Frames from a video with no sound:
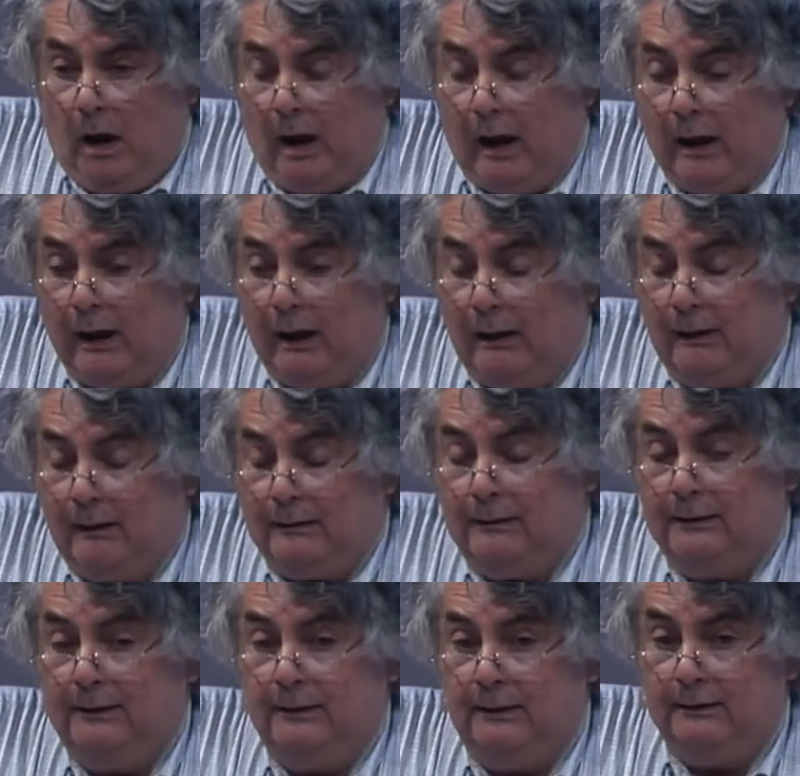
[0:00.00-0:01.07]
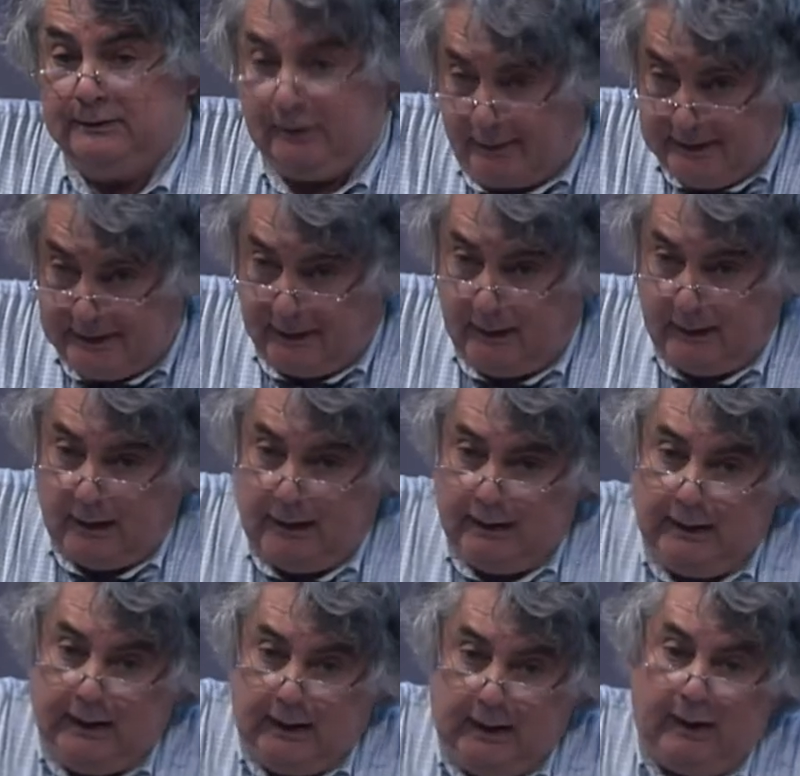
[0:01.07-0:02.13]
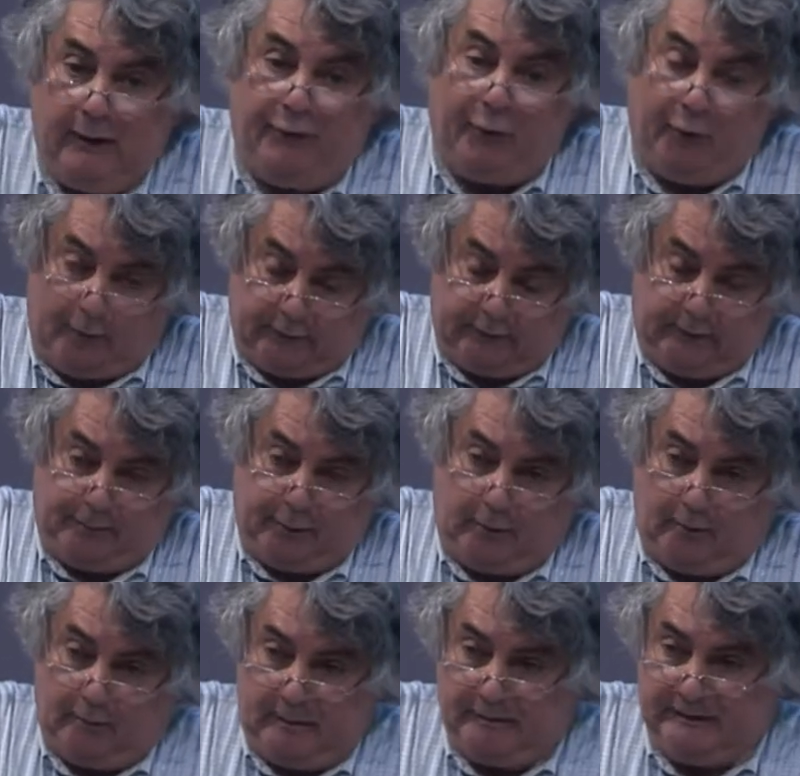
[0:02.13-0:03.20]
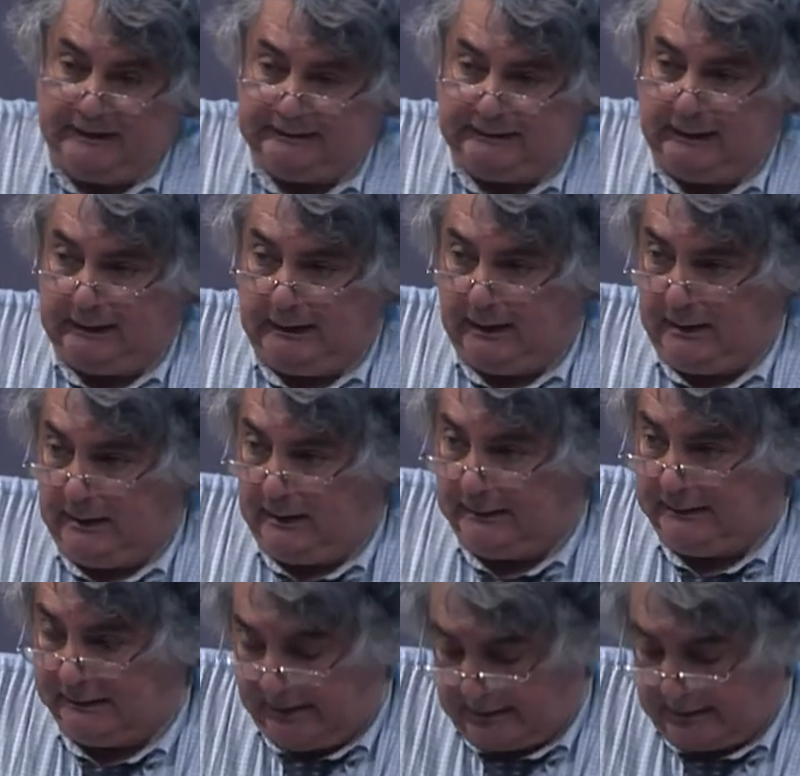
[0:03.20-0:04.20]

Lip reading: There is a further problem that that